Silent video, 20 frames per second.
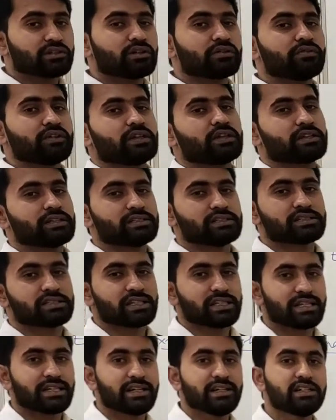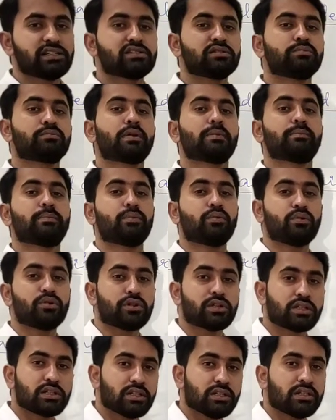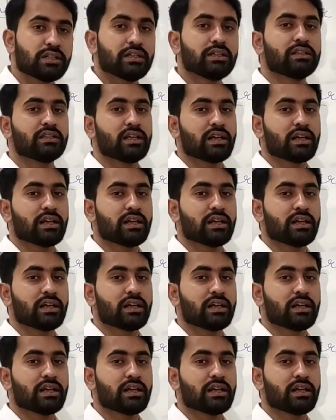or we can say its proportion in